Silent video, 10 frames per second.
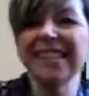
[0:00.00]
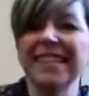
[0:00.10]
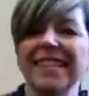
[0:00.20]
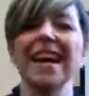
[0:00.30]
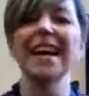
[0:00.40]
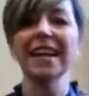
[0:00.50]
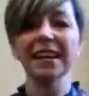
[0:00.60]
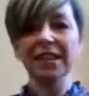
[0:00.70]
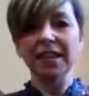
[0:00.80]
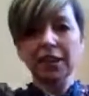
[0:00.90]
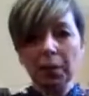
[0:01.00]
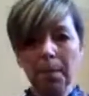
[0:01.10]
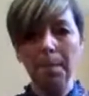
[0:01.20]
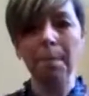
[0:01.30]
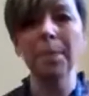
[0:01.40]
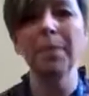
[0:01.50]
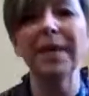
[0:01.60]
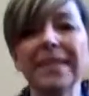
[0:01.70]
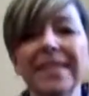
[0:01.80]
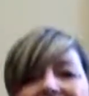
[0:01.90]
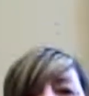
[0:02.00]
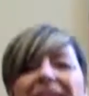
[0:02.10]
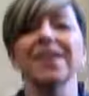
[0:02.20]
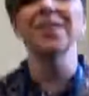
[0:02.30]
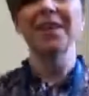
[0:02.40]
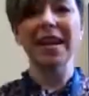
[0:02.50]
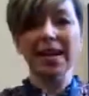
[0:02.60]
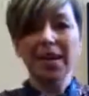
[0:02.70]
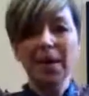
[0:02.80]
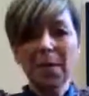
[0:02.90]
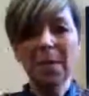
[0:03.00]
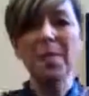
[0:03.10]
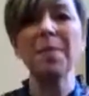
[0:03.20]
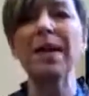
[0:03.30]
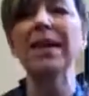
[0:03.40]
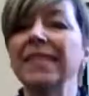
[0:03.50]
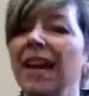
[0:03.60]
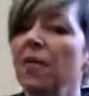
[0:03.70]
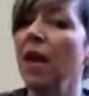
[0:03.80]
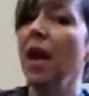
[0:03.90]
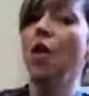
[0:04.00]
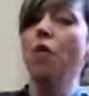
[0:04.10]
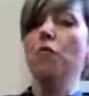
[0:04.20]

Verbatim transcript: to side and up and down and up and down,